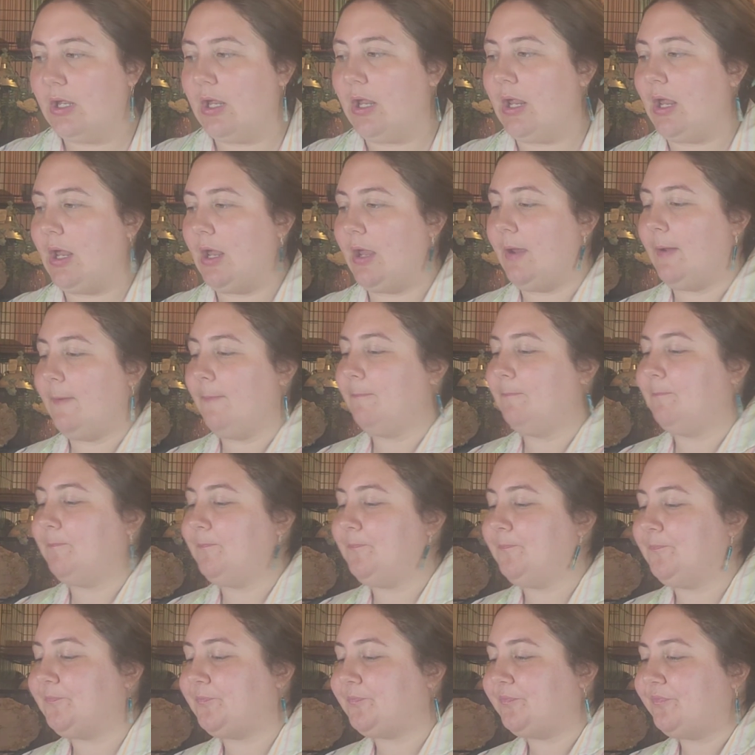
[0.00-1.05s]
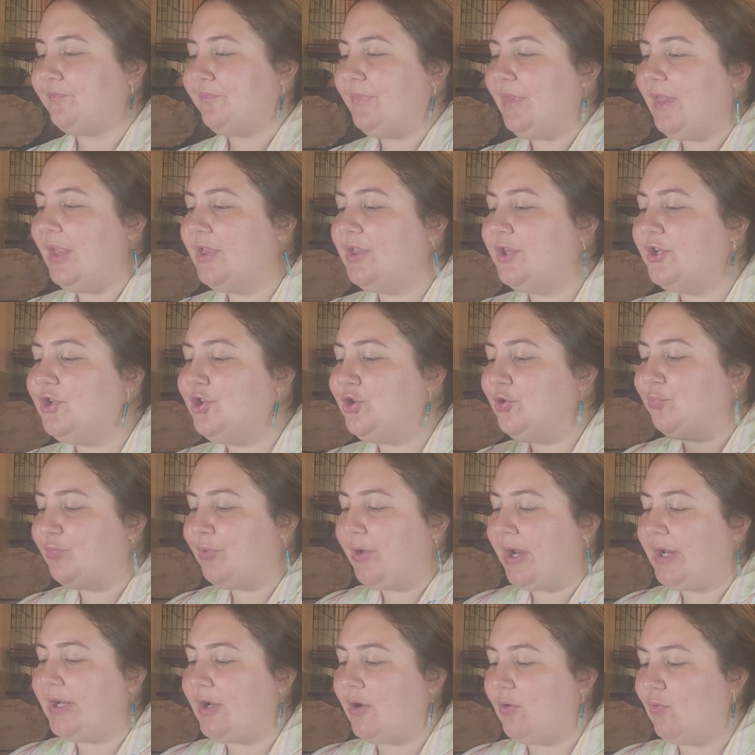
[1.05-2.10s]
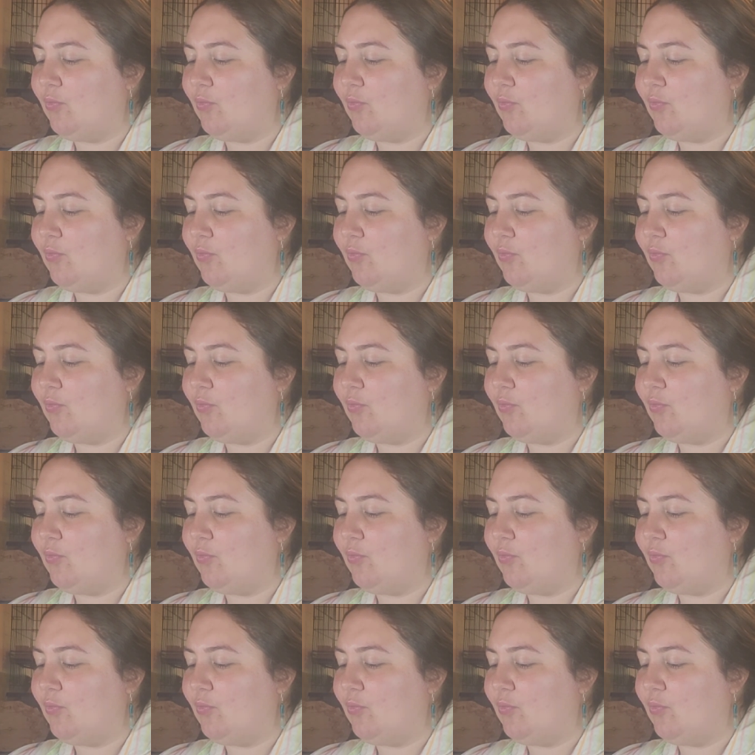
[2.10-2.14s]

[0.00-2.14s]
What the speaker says: and the new brand at